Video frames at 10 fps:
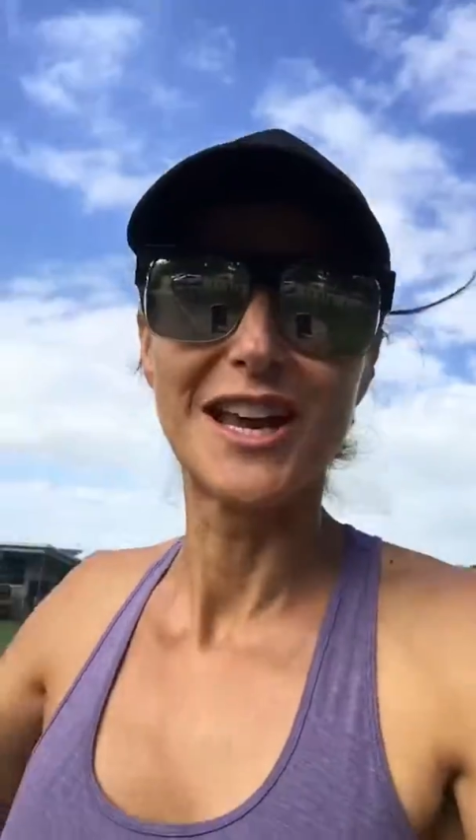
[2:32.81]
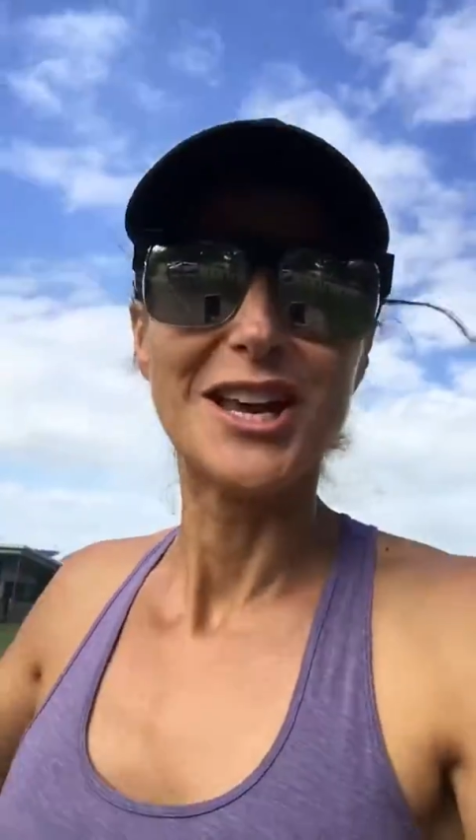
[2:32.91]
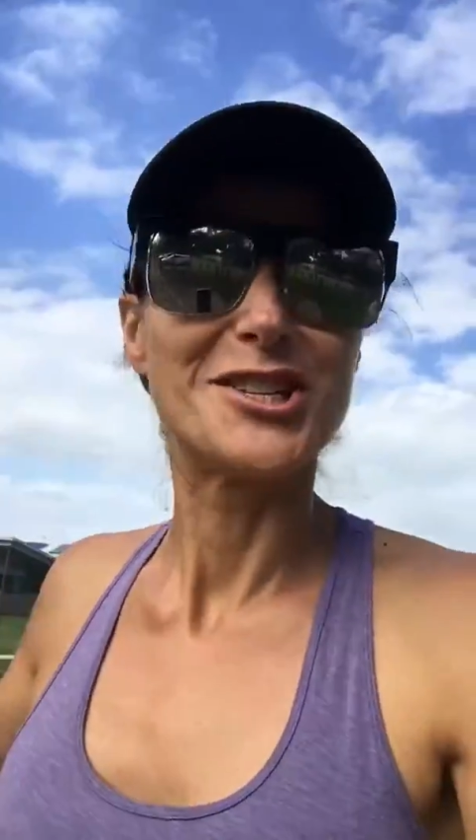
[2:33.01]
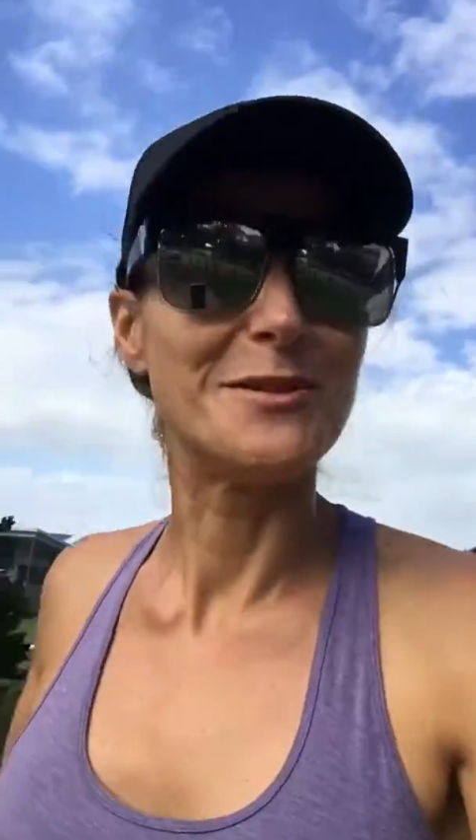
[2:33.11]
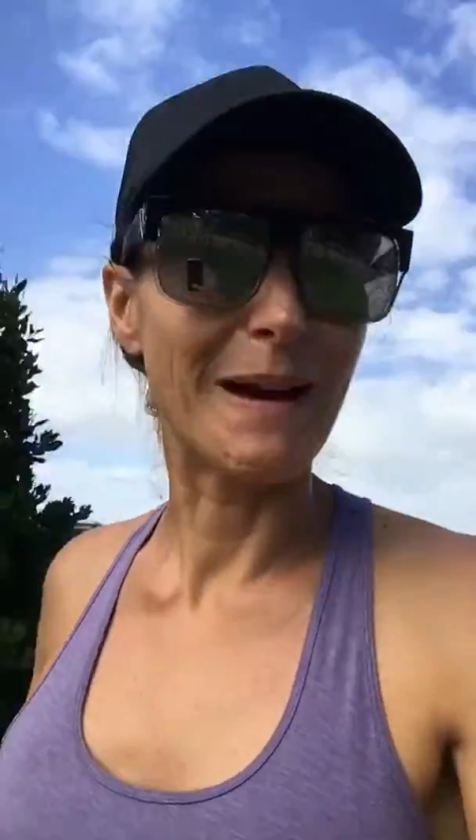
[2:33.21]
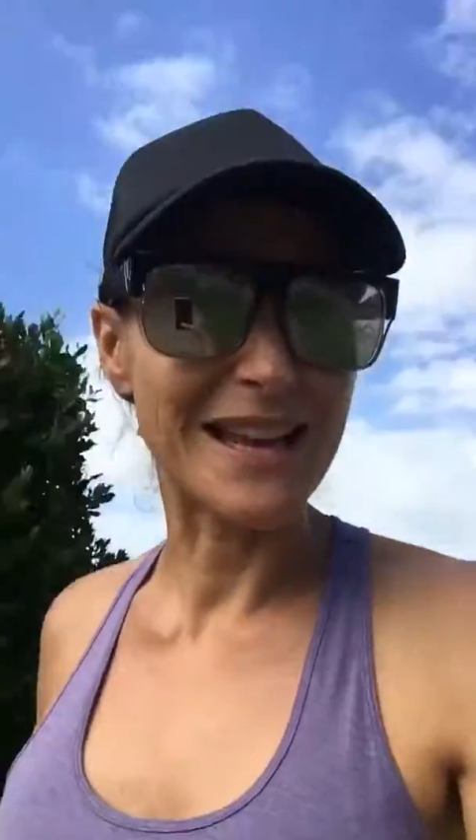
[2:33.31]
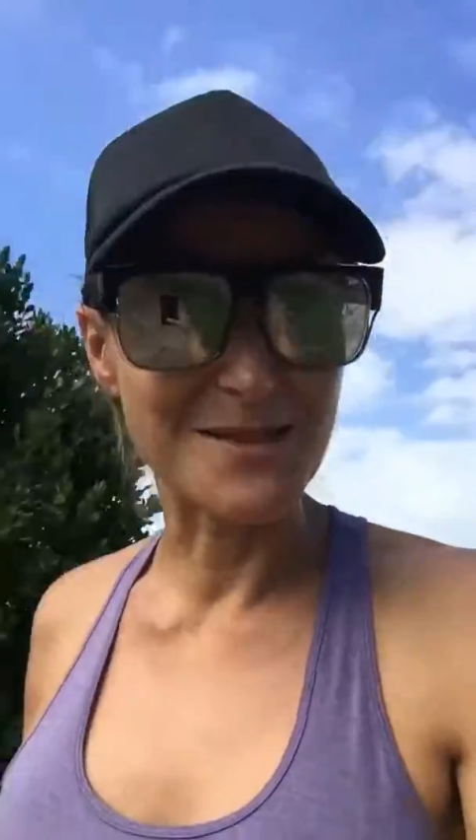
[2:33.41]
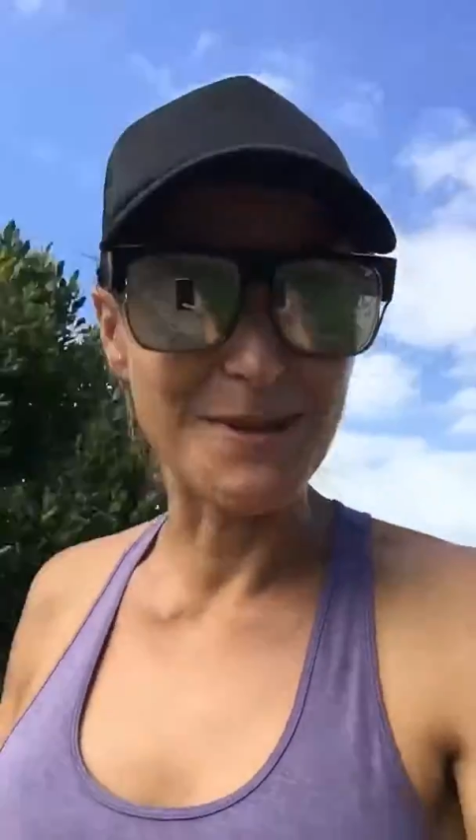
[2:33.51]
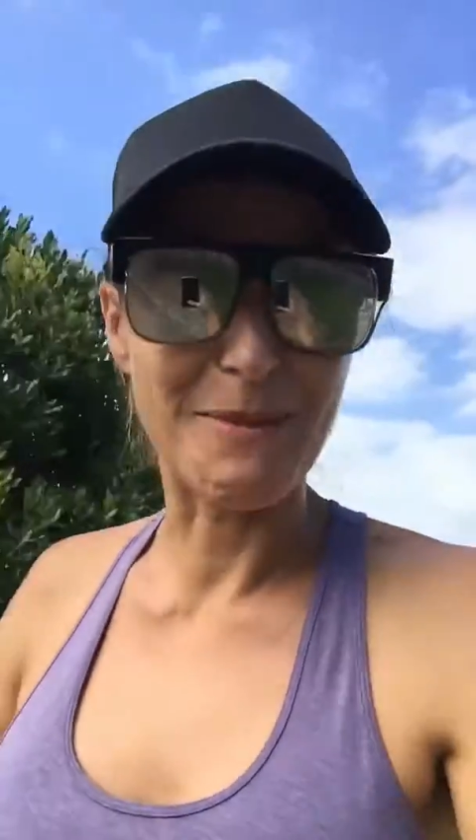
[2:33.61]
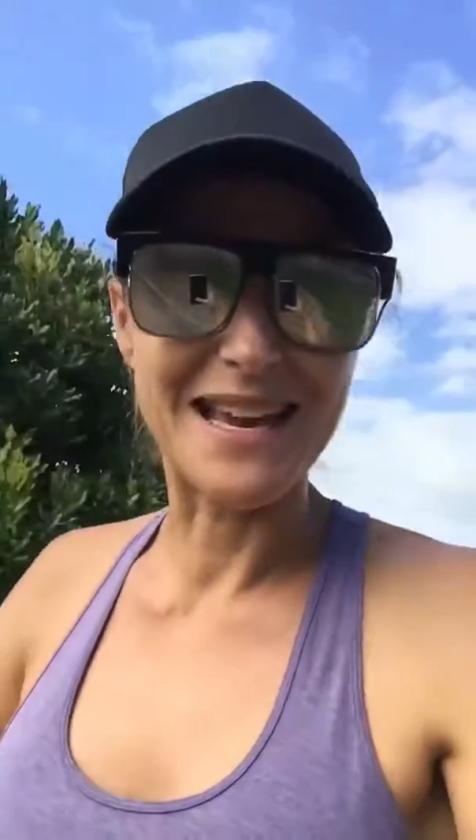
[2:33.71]
She makes me
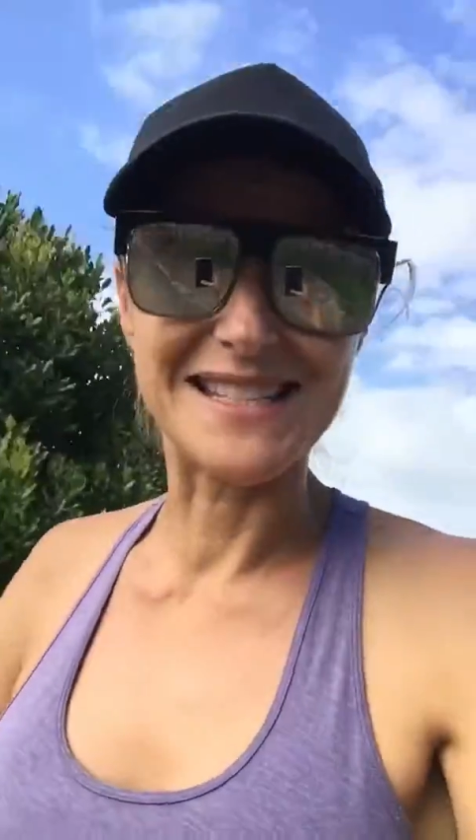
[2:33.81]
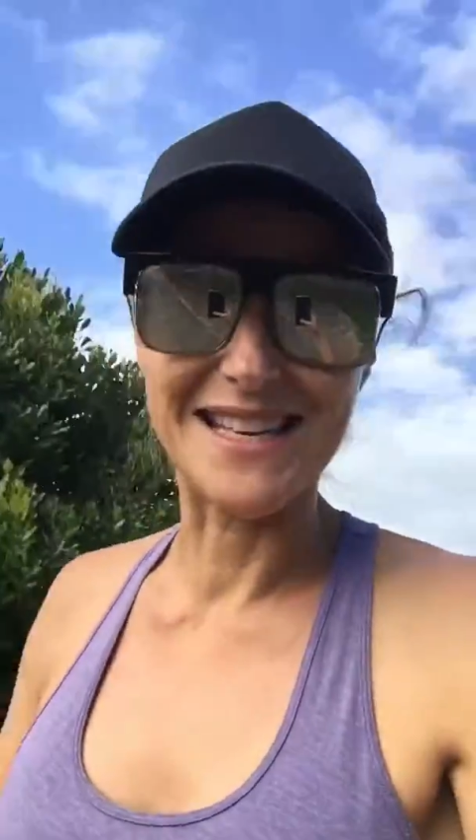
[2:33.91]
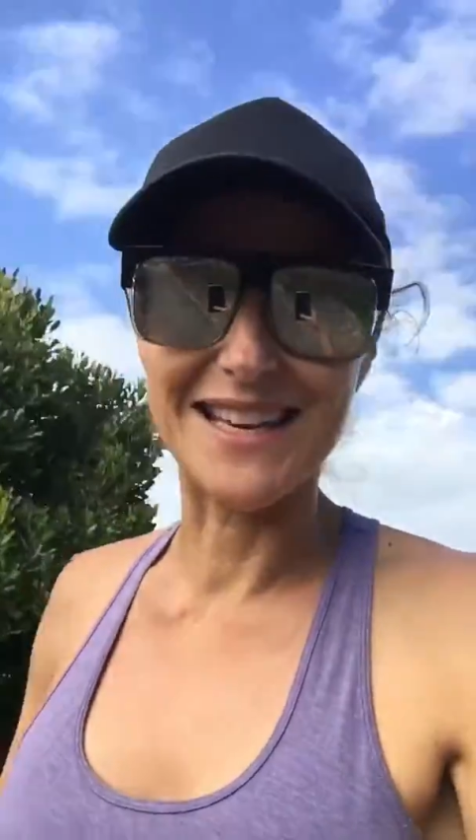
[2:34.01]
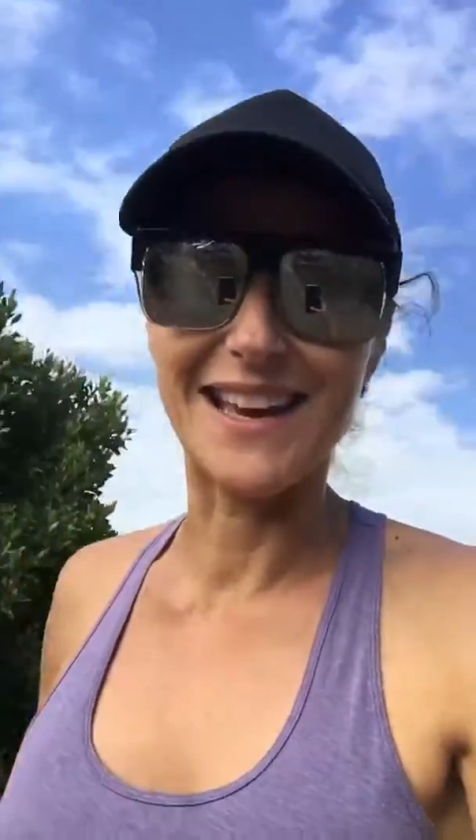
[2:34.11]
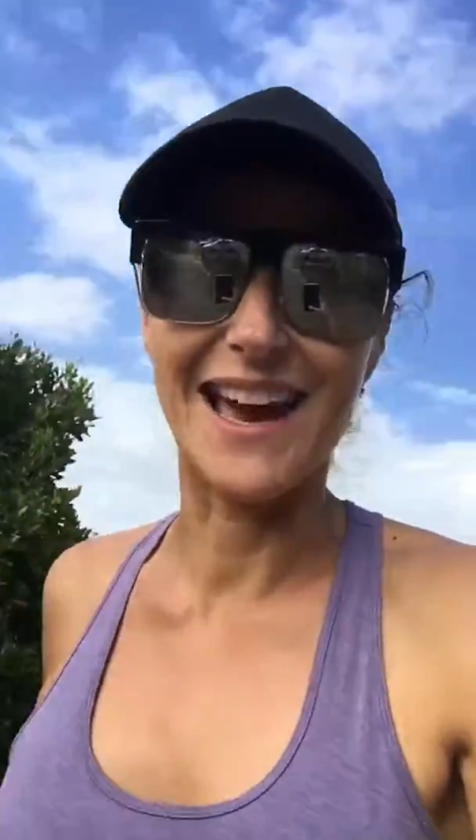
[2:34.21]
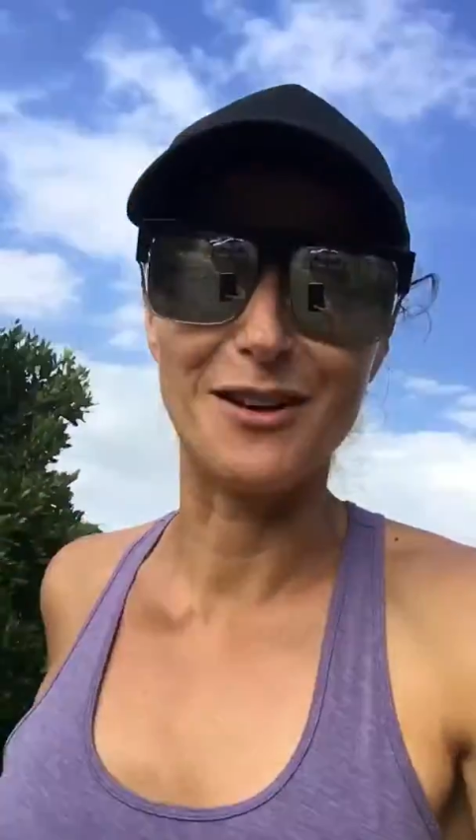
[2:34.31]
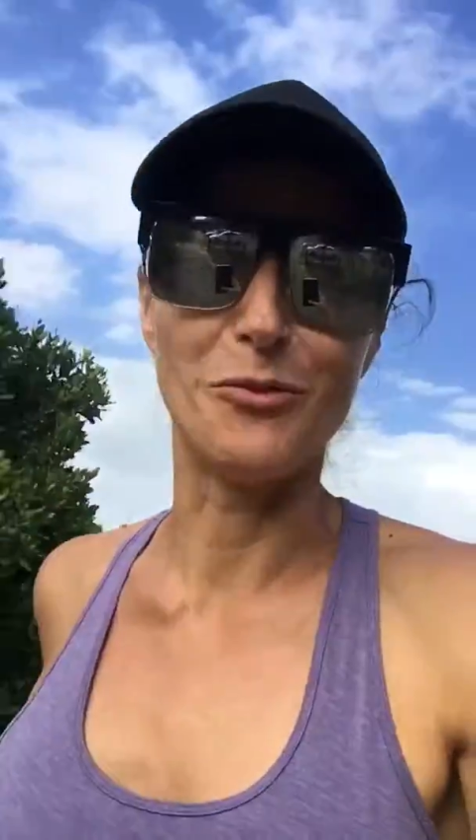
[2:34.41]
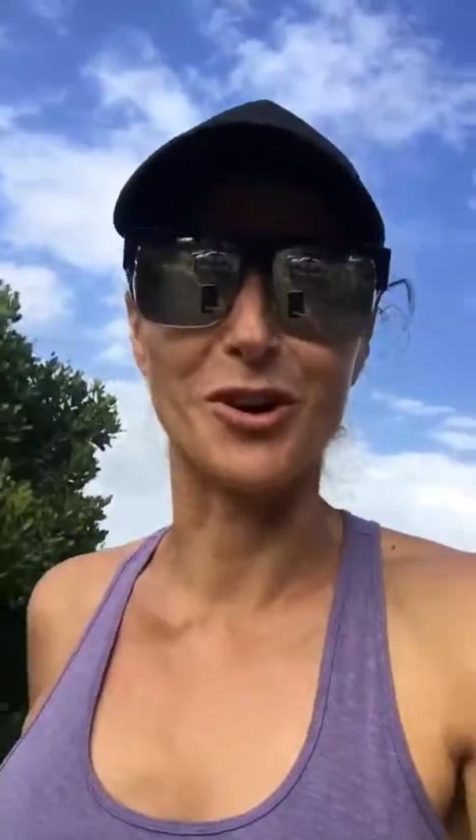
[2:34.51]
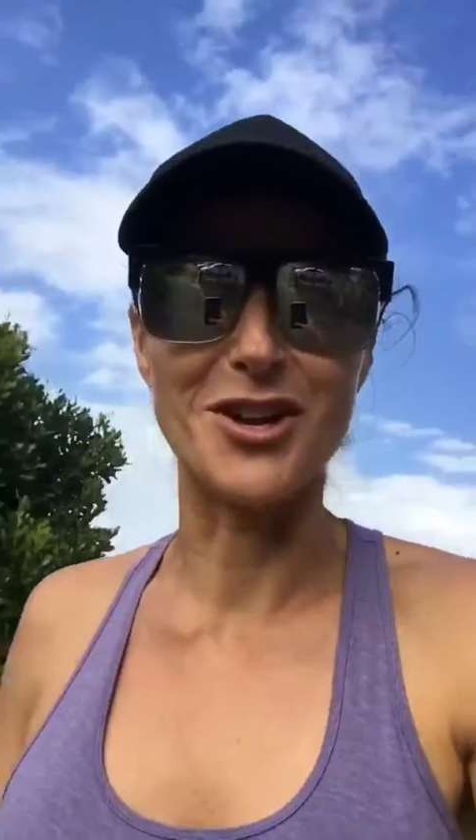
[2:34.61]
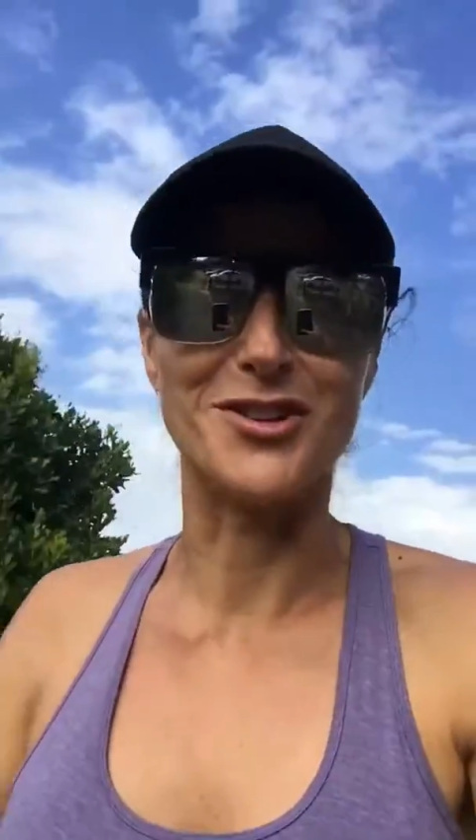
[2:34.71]
amazing at what
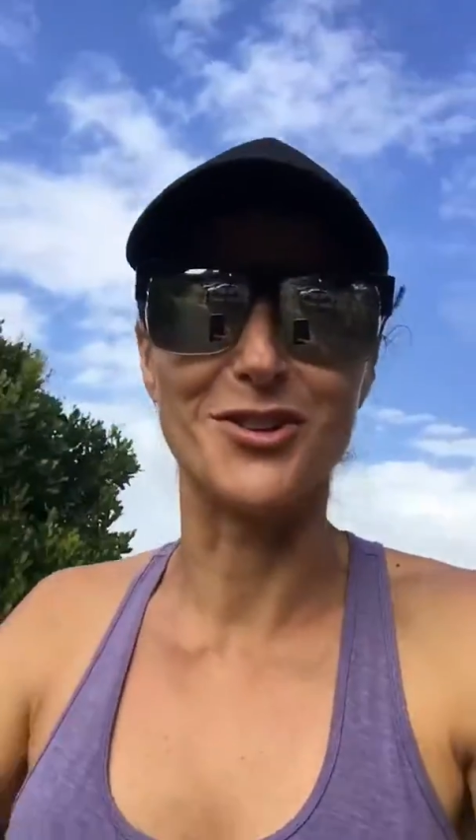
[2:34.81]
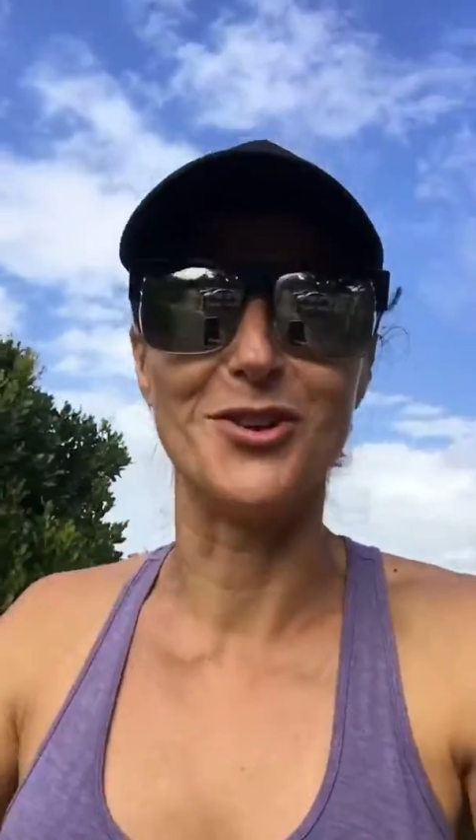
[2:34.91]
I do,